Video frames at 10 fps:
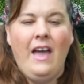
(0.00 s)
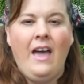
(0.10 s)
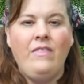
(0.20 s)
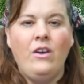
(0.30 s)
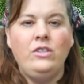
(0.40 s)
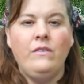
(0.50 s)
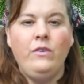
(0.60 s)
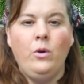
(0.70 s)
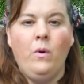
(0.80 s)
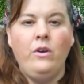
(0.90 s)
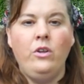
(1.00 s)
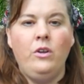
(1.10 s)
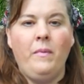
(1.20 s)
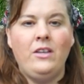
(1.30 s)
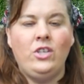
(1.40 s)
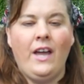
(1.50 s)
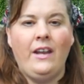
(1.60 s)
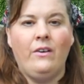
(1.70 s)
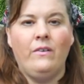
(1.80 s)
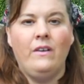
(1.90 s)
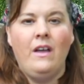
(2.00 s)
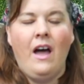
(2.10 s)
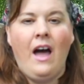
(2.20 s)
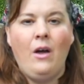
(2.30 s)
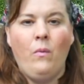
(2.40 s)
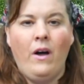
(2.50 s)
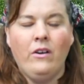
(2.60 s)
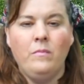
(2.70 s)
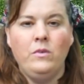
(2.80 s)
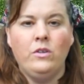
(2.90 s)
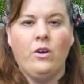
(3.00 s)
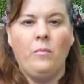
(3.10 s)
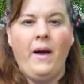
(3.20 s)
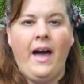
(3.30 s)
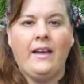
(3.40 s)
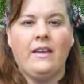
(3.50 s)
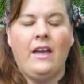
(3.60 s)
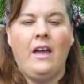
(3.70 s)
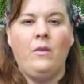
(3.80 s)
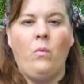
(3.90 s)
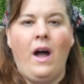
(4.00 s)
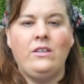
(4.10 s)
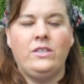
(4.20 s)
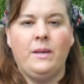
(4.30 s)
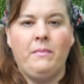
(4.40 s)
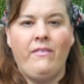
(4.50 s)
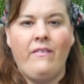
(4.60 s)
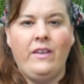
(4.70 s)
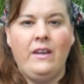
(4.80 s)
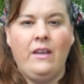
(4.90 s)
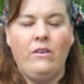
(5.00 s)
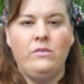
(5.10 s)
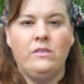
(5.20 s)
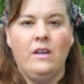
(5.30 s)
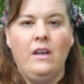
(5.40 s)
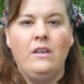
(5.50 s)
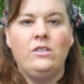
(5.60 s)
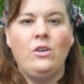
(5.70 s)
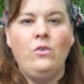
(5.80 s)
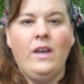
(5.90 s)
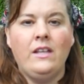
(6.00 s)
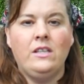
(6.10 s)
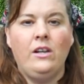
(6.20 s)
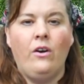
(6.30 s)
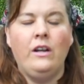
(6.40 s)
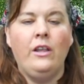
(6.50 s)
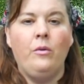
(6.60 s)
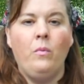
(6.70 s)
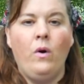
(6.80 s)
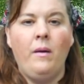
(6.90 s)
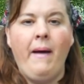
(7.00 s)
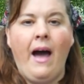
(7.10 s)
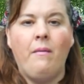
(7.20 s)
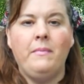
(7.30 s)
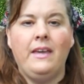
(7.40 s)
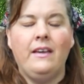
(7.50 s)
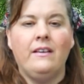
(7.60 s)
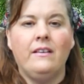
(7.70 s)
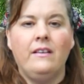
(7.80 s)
And those of you who are new to my channel, I welcome you to go back and watch some of my videos so you get to learn a little more about me.